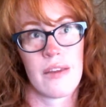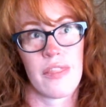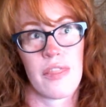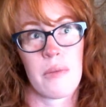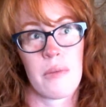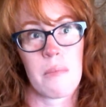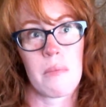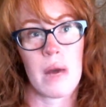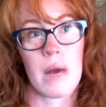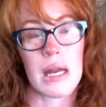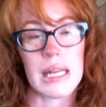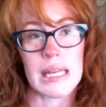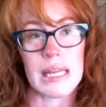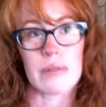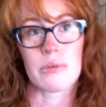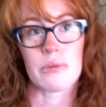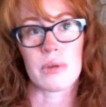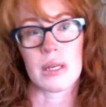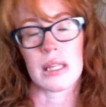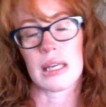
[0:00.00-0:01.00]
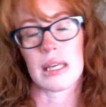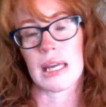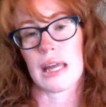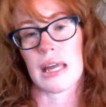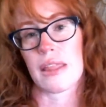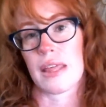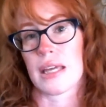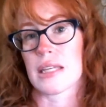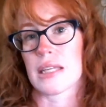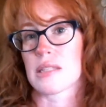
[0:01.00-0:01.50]
the money really, I
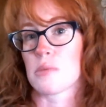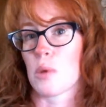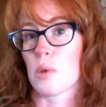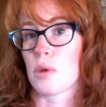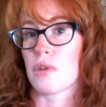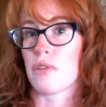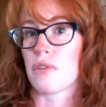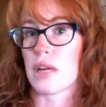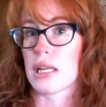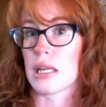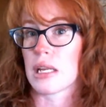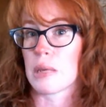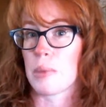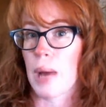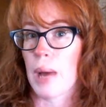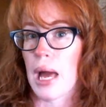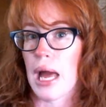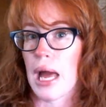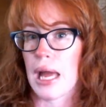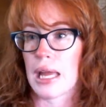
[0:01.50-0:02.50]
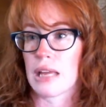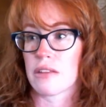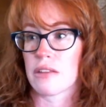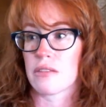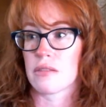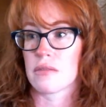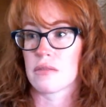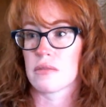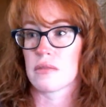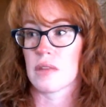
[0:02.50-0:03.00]
think, is motivated by
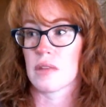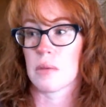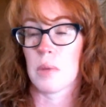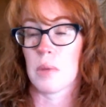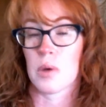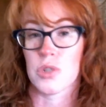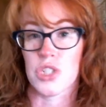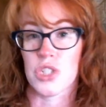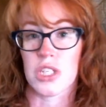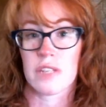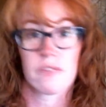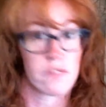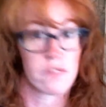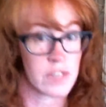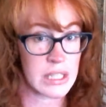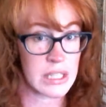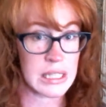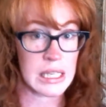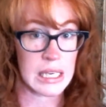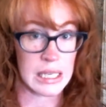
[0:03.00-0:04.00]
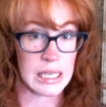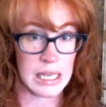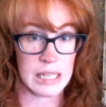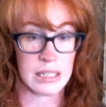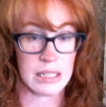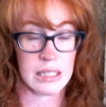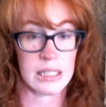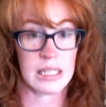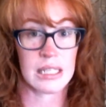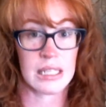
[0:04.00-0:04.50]
emotion and feeling
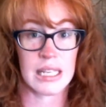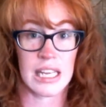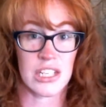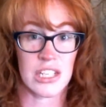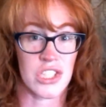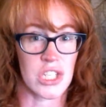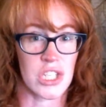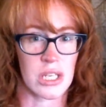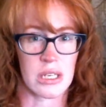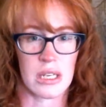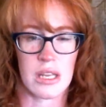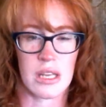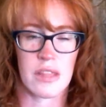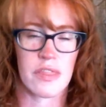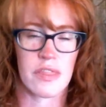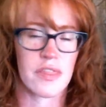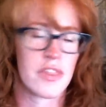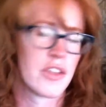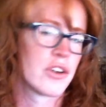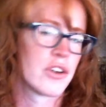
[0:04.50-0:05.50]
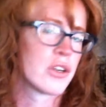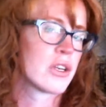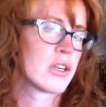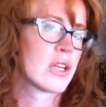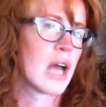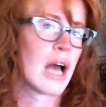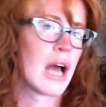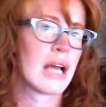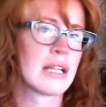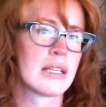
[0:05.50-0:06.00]
and connection. They're
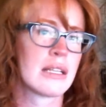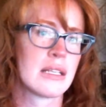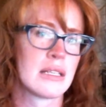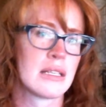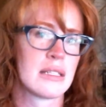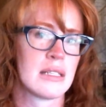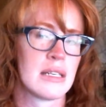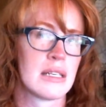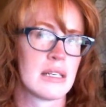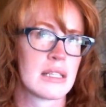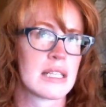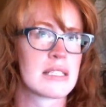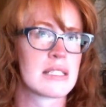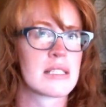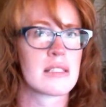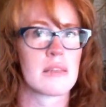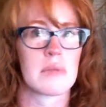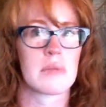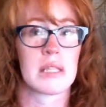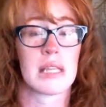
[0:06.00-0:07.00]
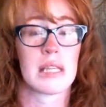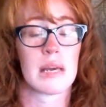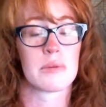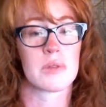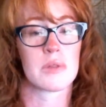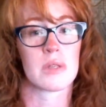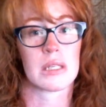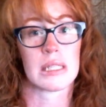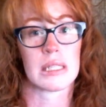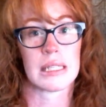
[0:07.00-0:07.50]
not, unless it's something they
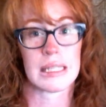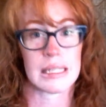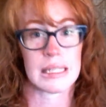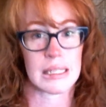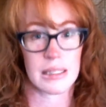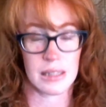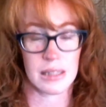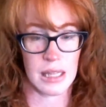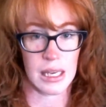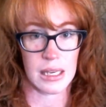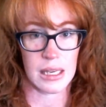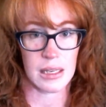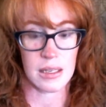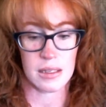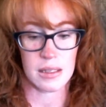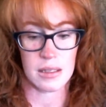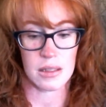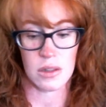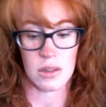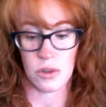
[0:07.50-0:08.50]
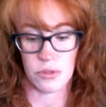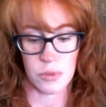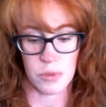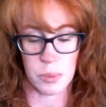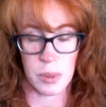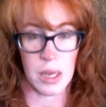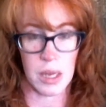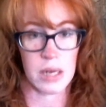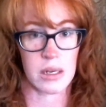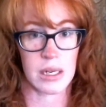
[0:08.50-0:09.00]
absolutely need, like a loaf of
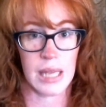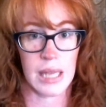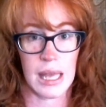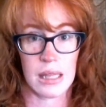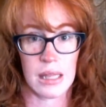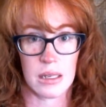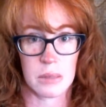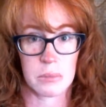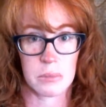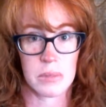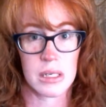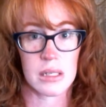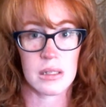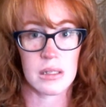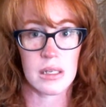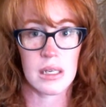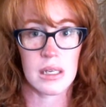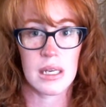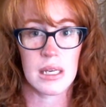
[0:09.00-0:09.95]
bread or a gallon of milk,